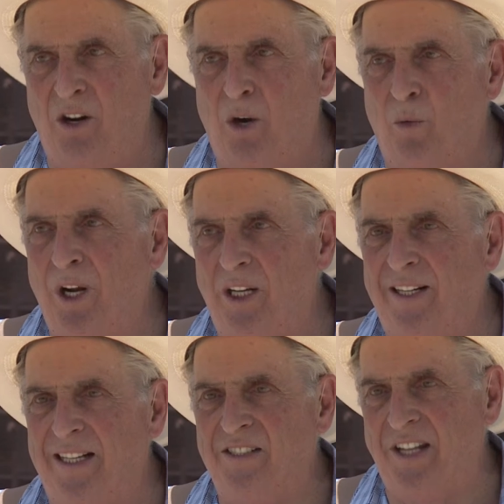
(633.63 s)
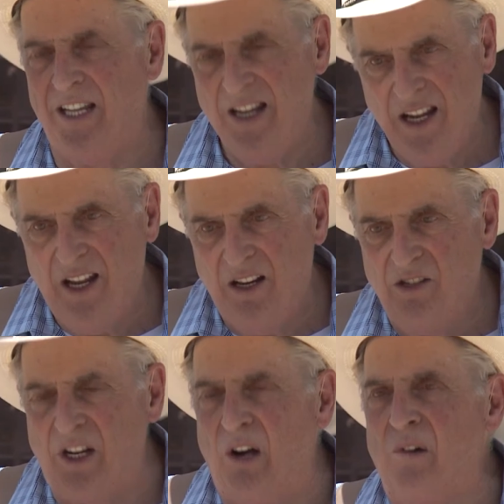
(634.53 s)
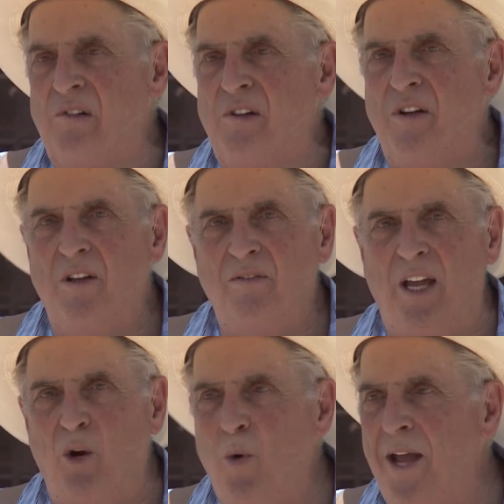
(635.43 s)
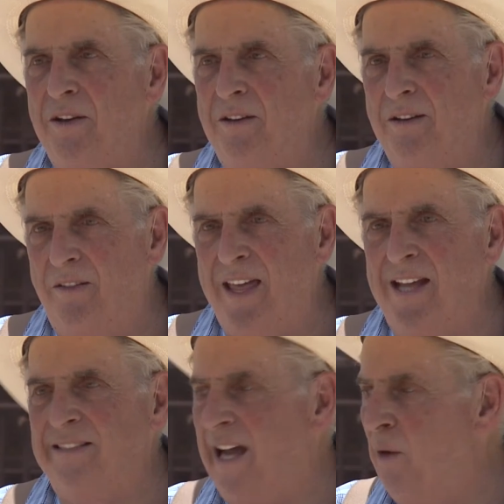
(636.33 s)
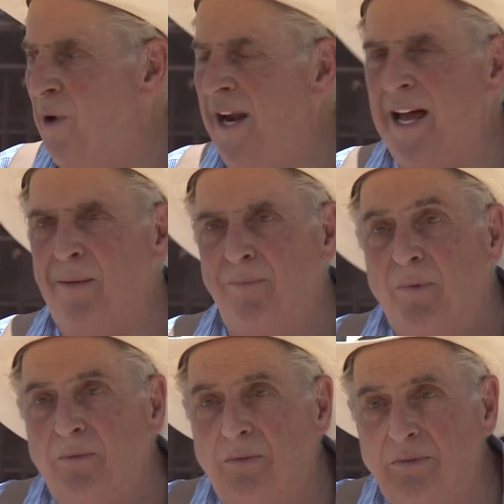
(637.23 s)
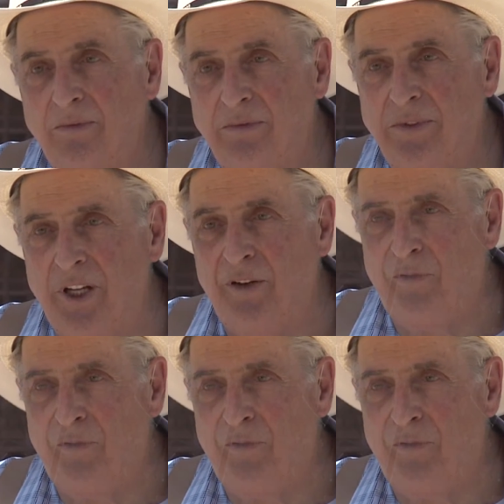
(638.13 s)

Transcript: it'll get really dusty. So they quit things. I went up to the